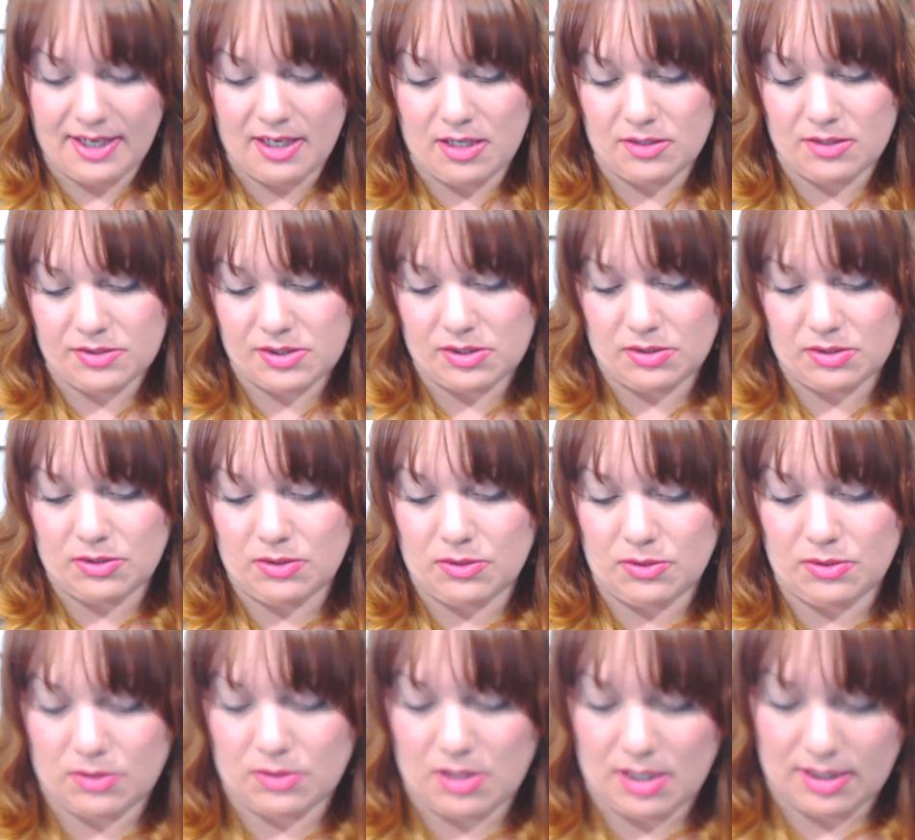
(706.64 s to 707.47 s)
I
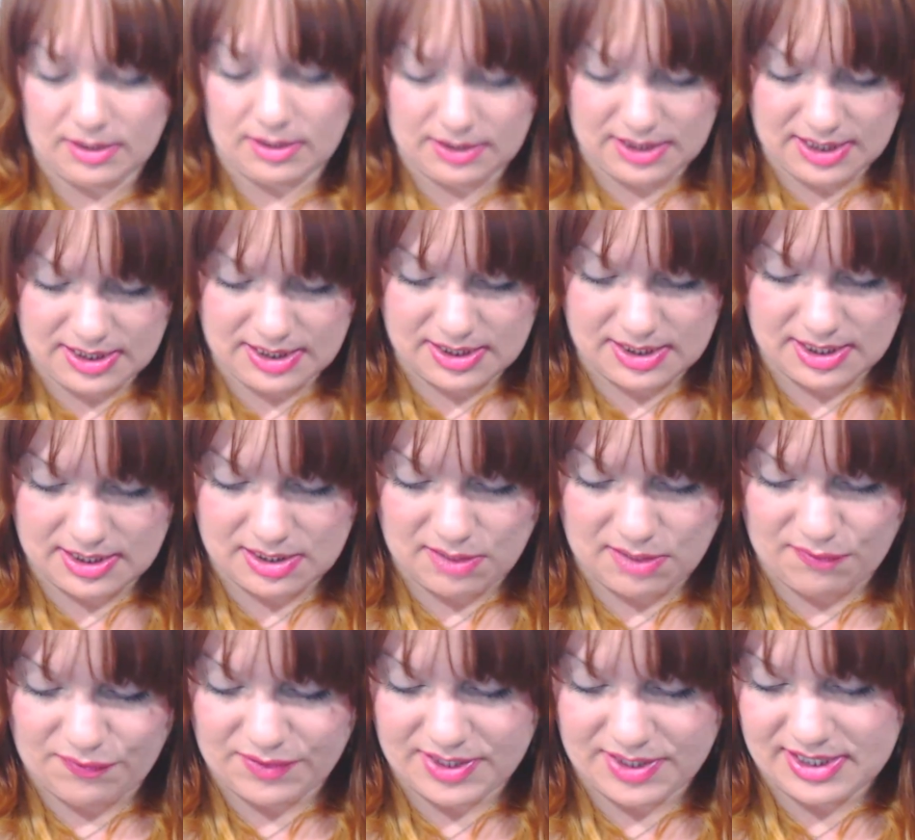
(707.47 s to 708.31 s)
also got
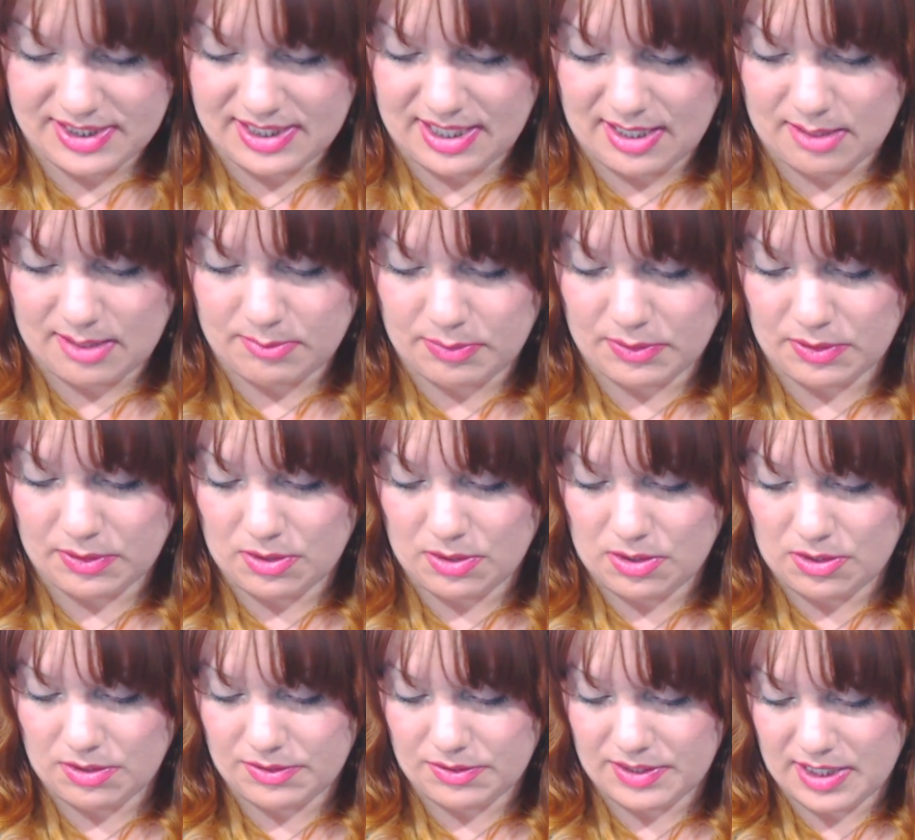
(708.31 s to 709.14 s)
this as a free
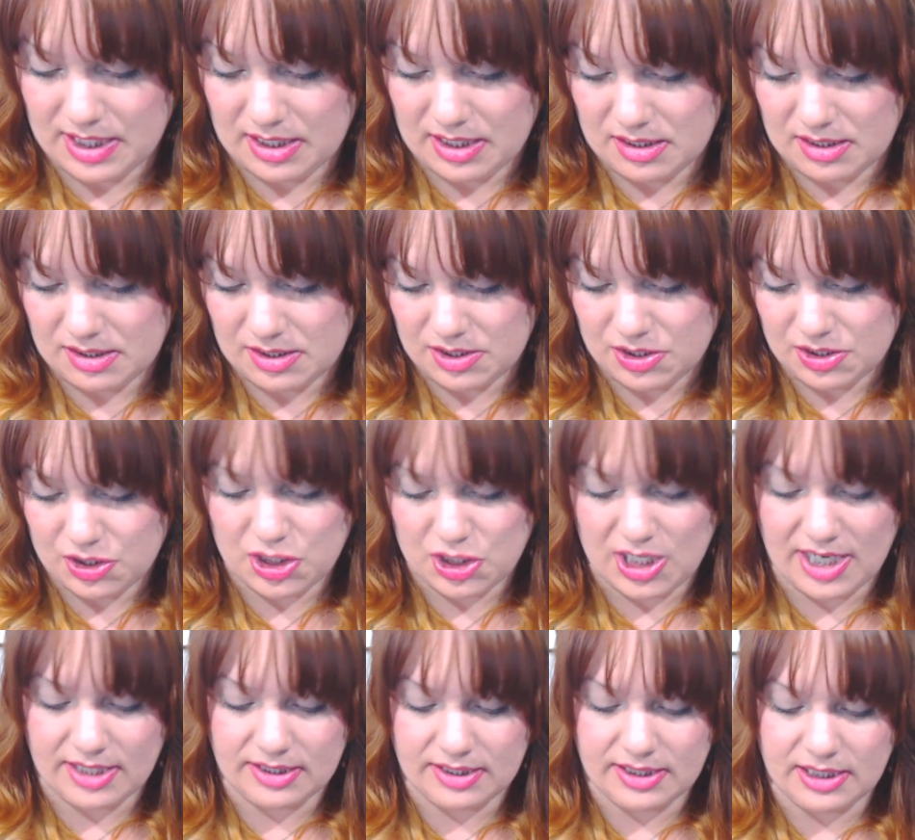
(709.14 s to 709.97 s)
sample,
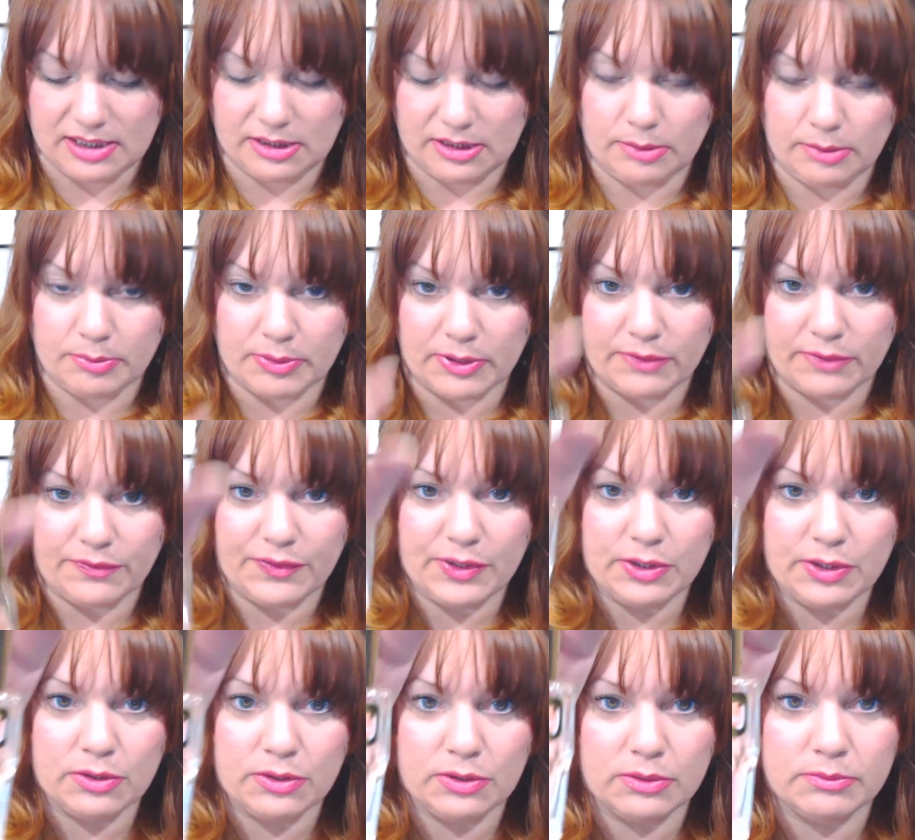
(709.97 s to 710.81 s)
this Chantilly
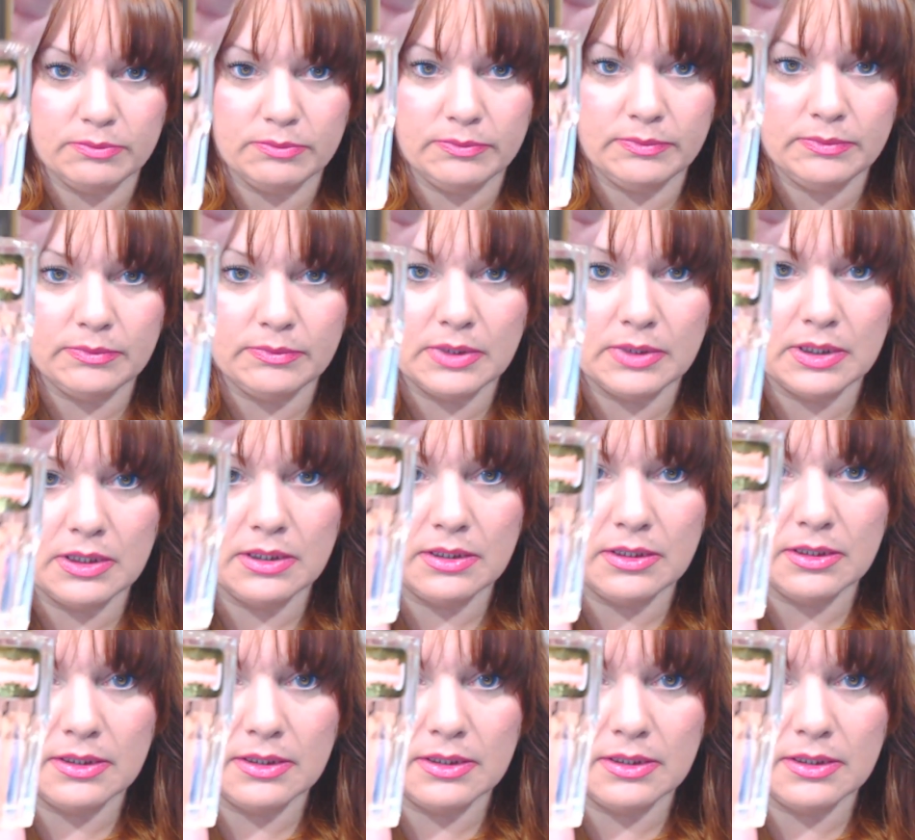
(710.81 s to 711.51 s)
perfume.